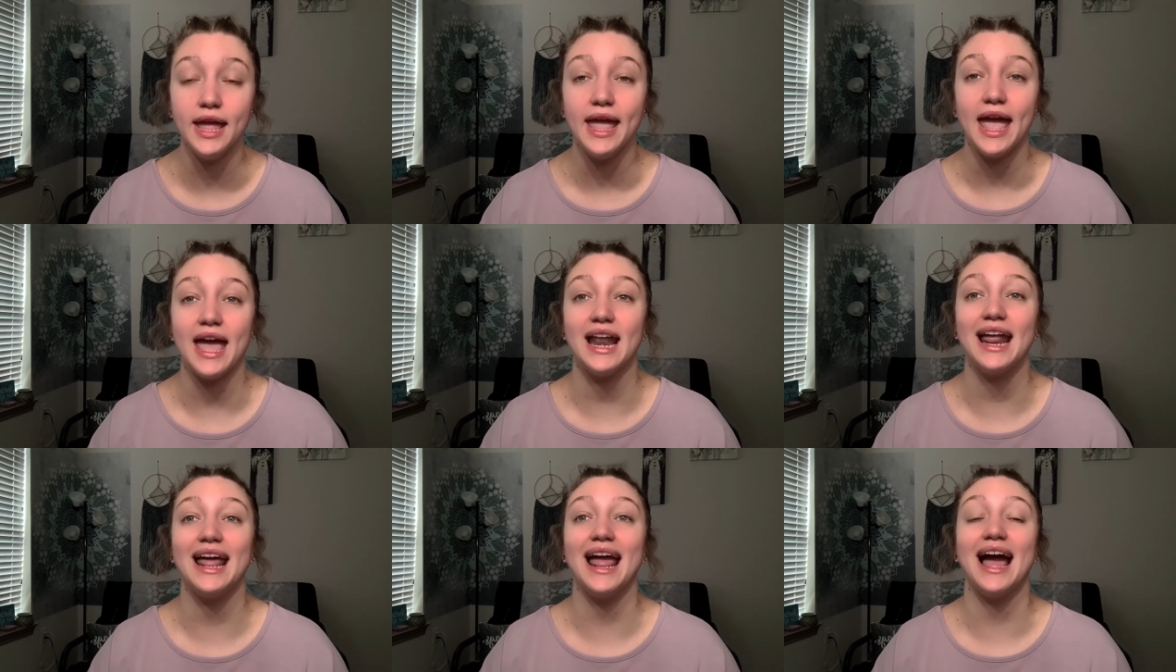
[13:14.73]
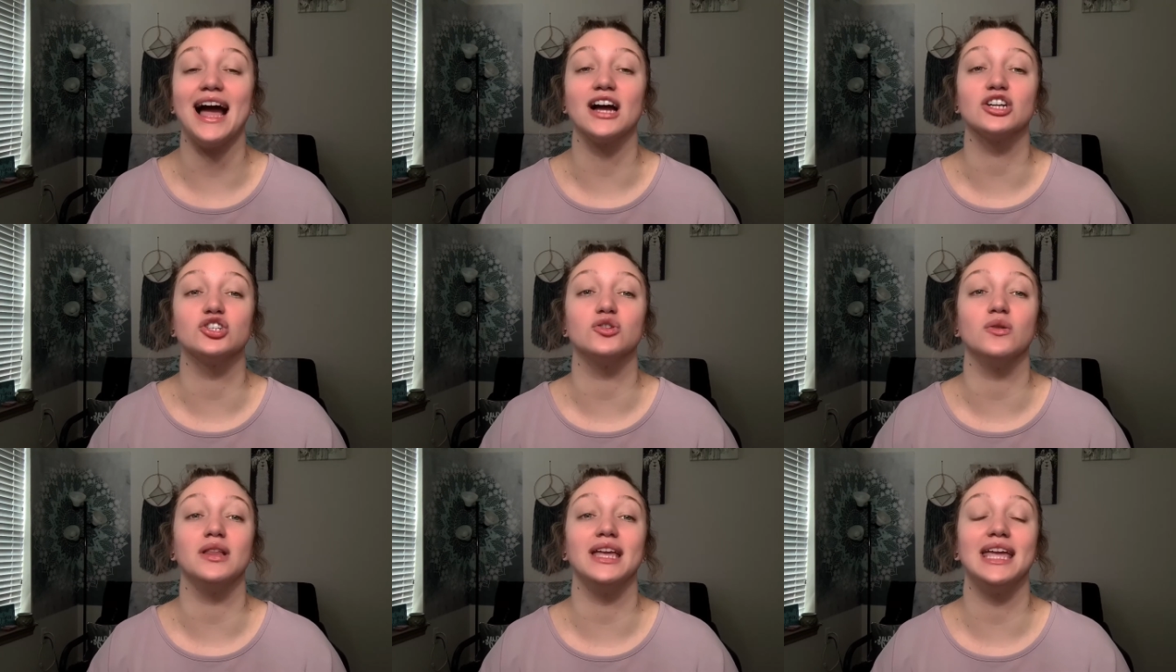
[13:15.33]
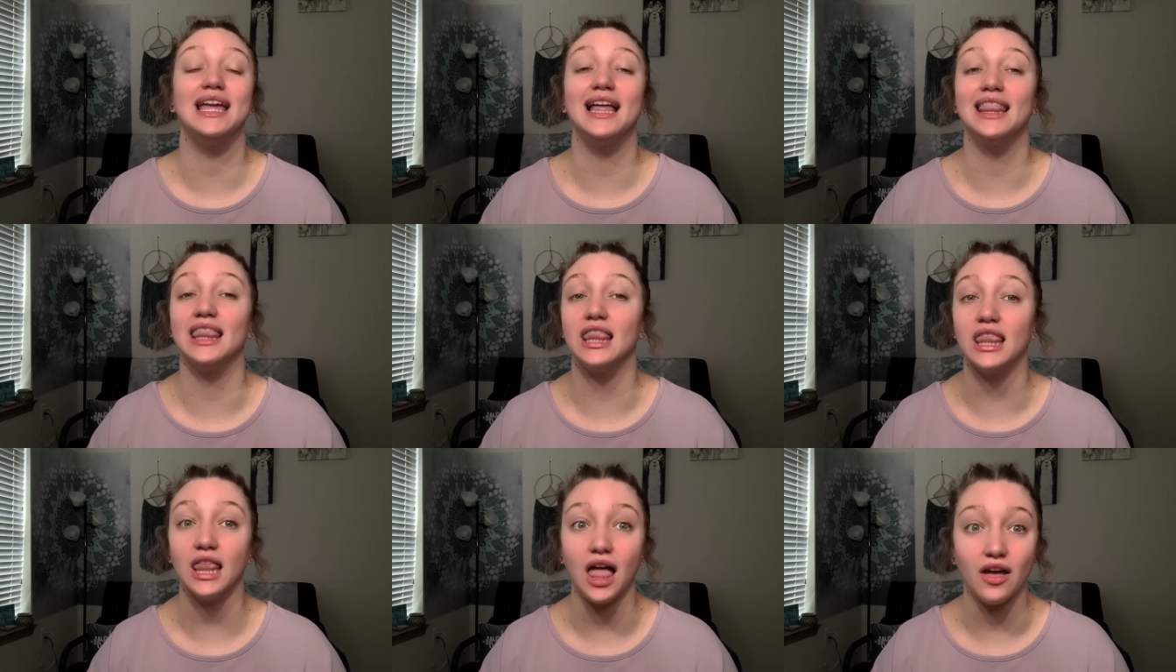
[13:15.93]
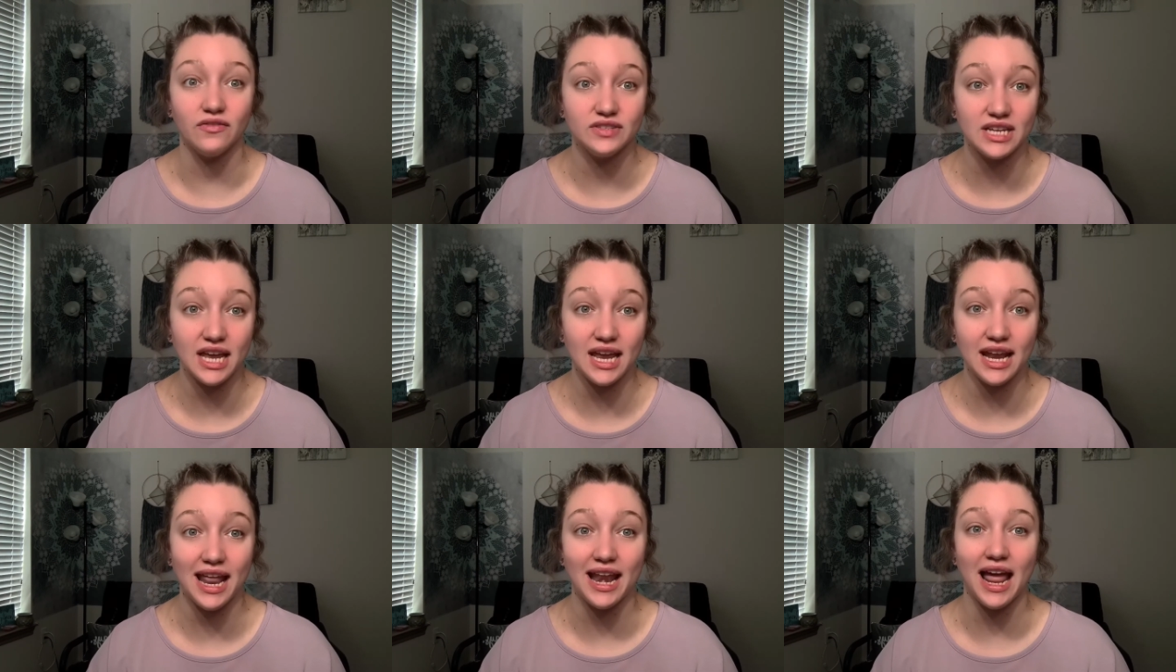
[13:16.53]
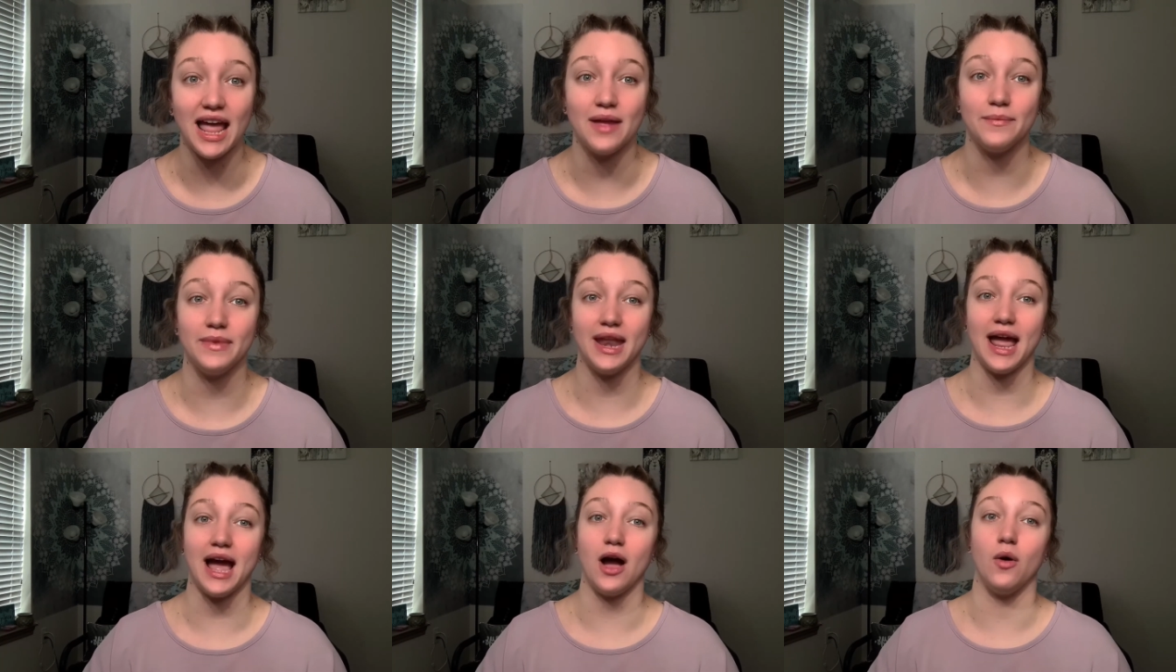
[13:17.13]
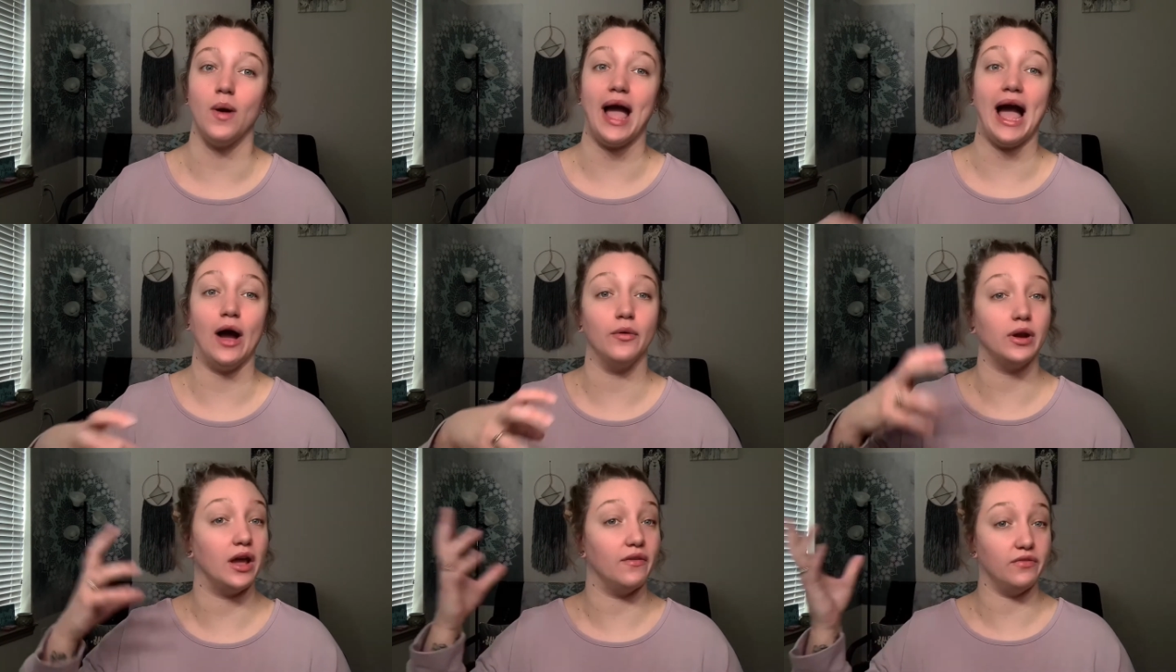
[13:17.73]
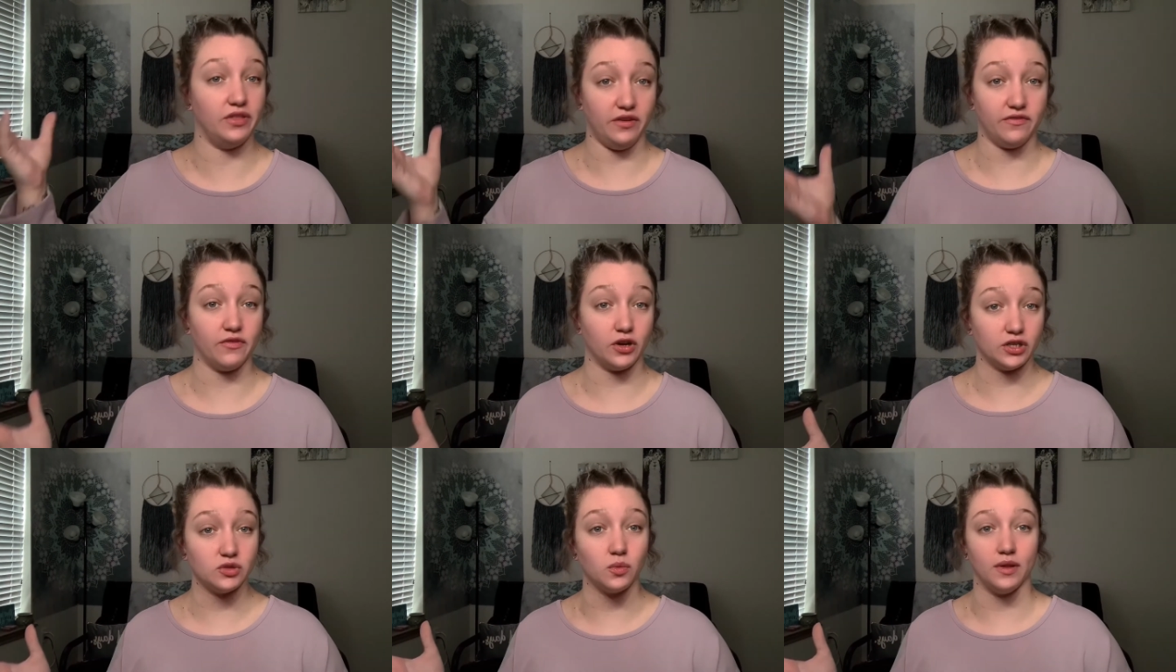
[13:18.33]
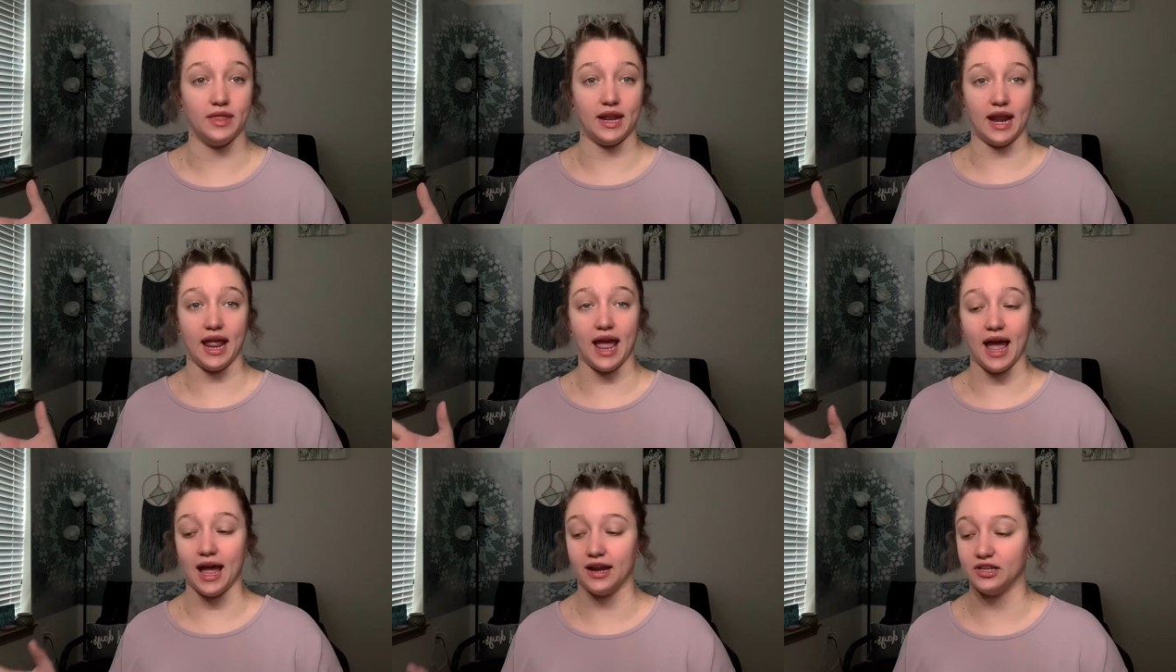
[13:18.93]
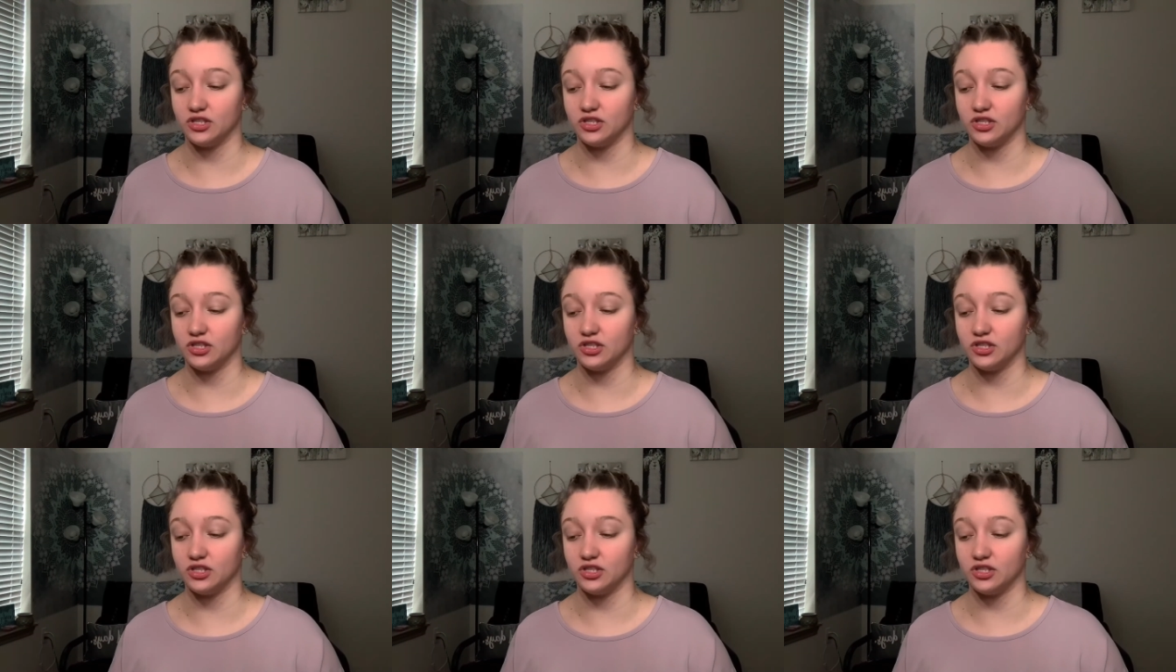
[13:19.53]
and I actually loved it, and I am now out of the first one that I had.